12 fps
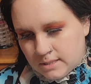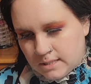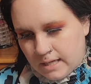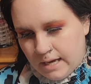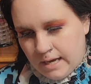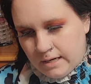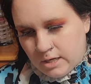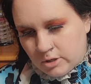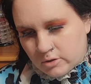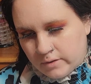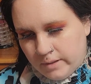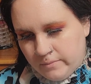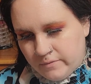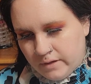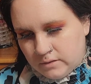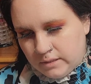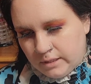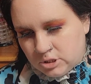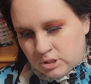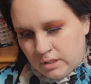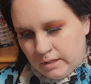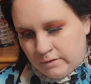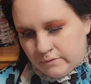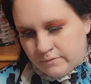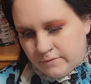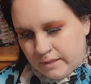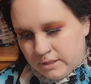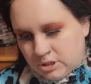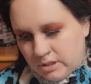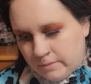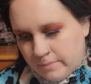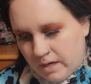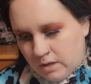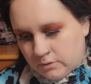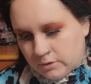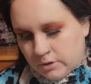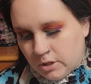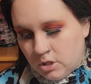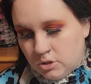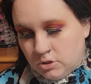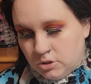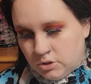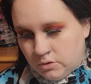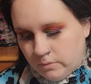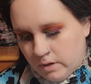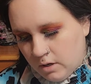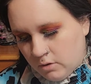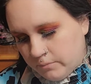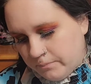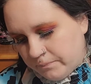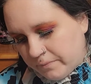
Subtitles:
Skin Cream Foundation and Finishing Powder Duo.